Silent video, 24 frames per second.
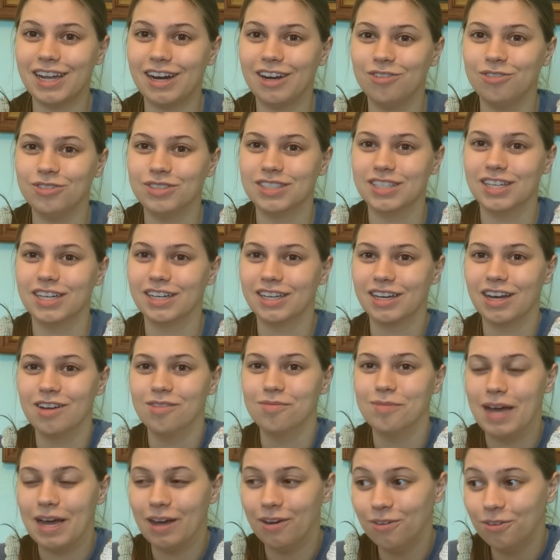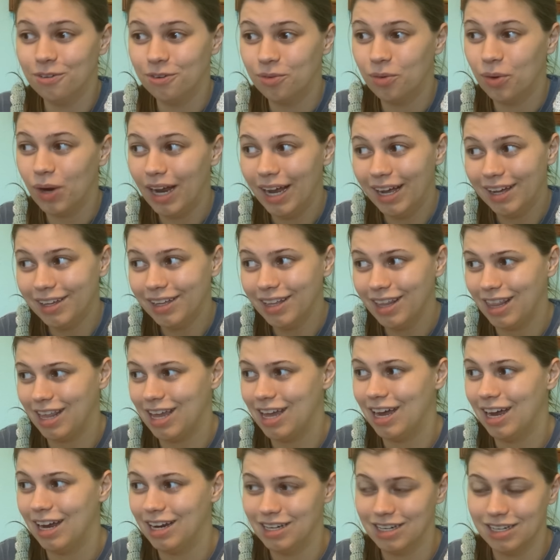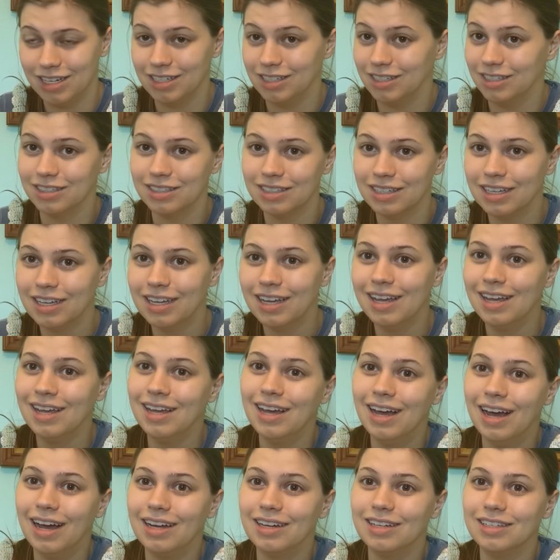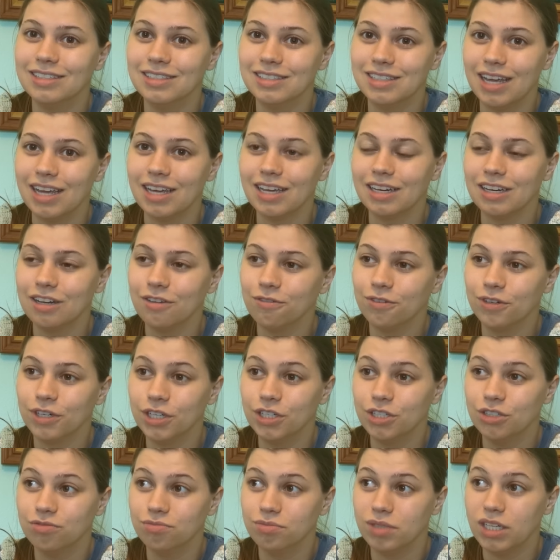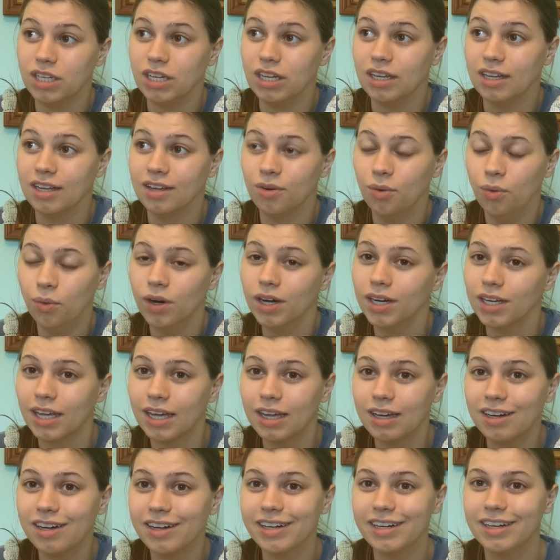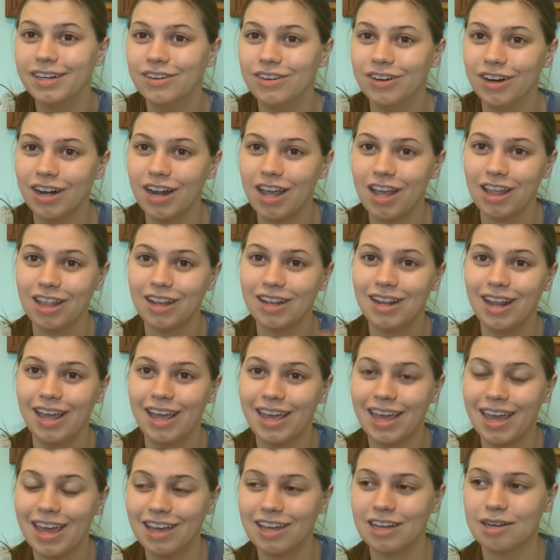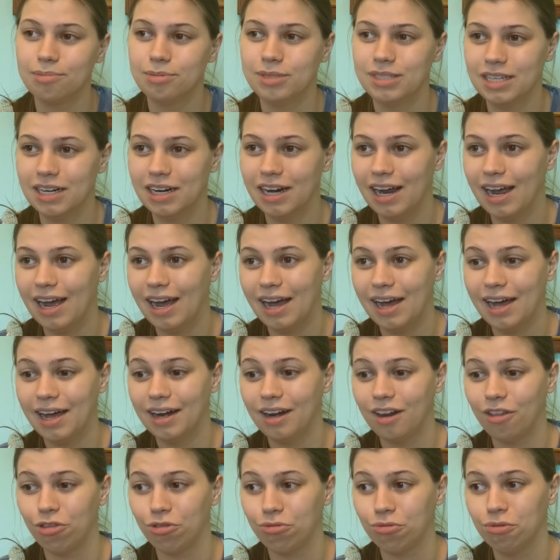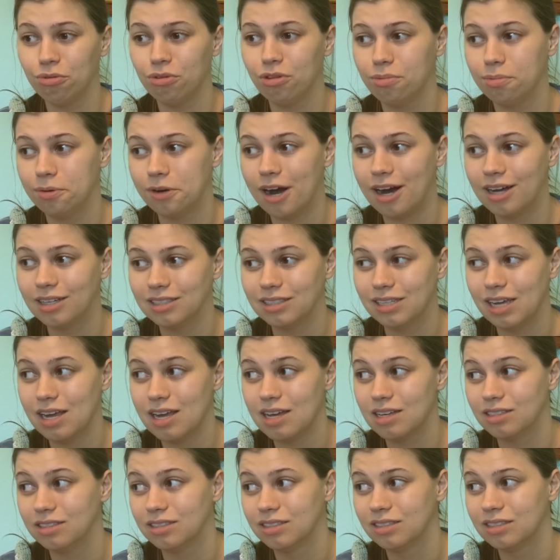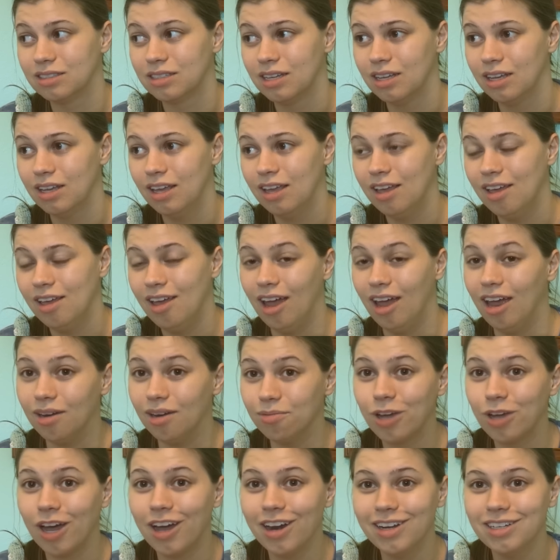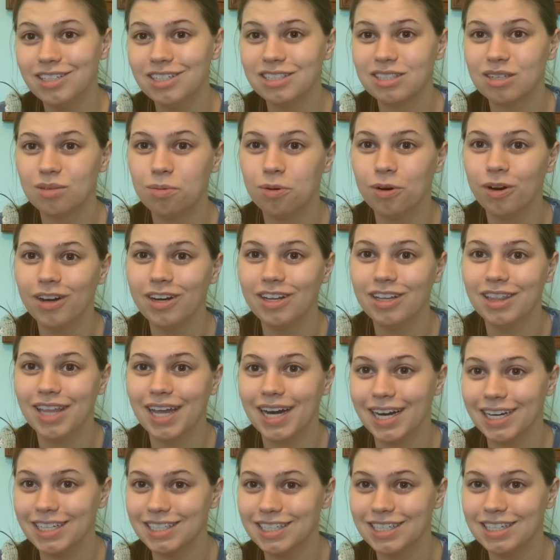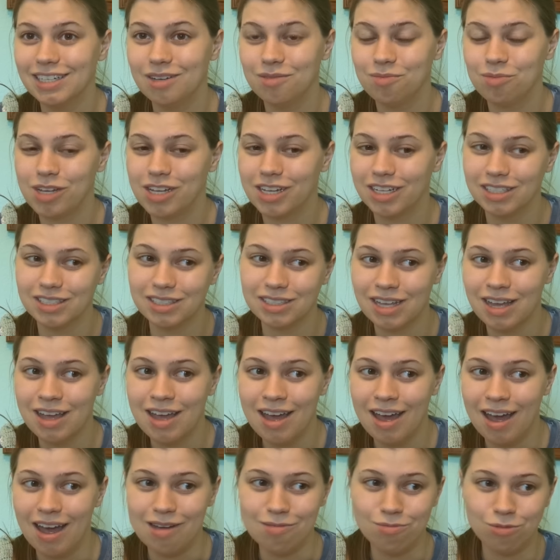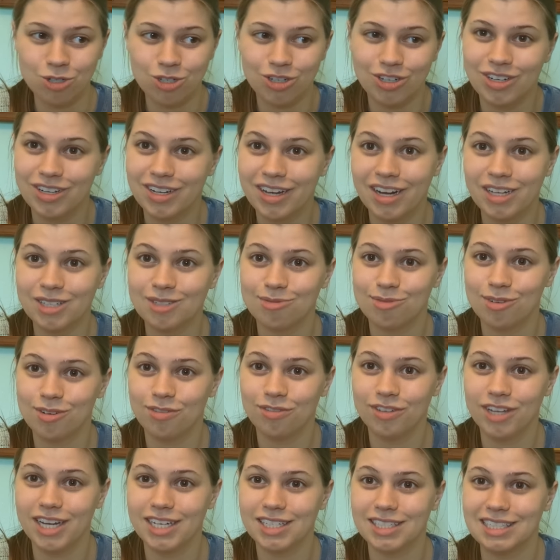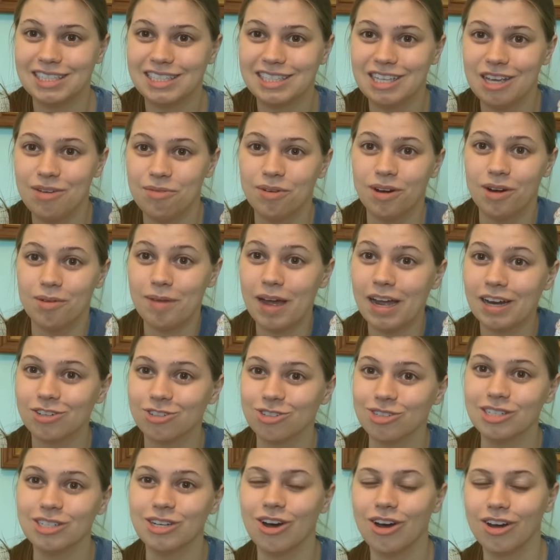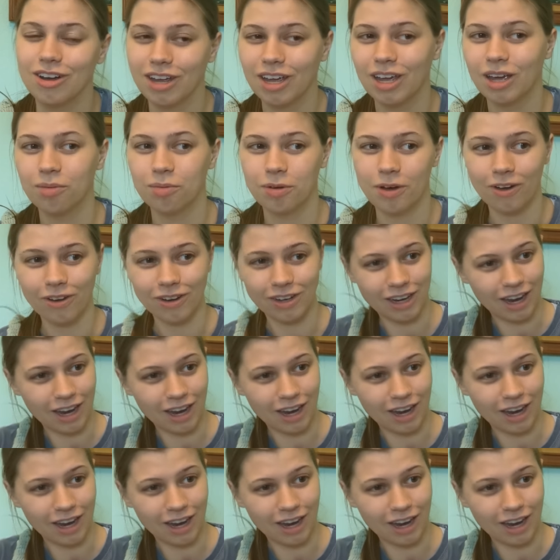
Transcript: that it was gonna come out well that I didn't take any footage of me working on it or any like hiccups that I had through the process. And I'm kind of disappointed that I didn't, because I'm sure you guys would have liked to see what I'm actually talking about,